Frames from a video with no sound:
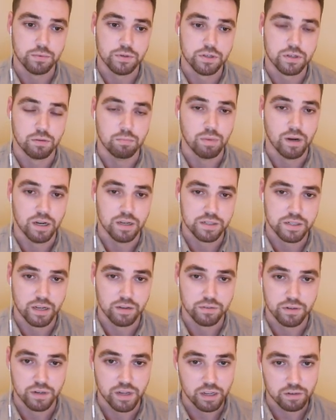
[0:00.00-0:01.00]
which compiles
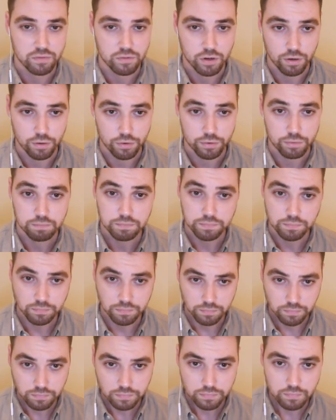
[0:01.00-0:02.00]
down to native code.
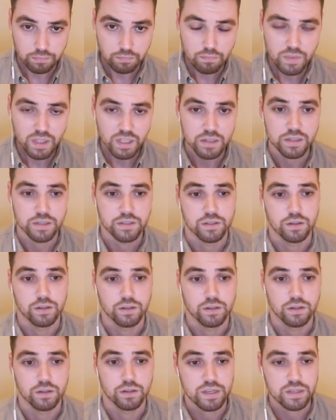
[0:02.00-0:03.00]

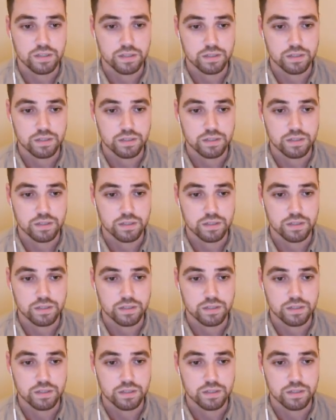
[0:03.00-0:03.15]
So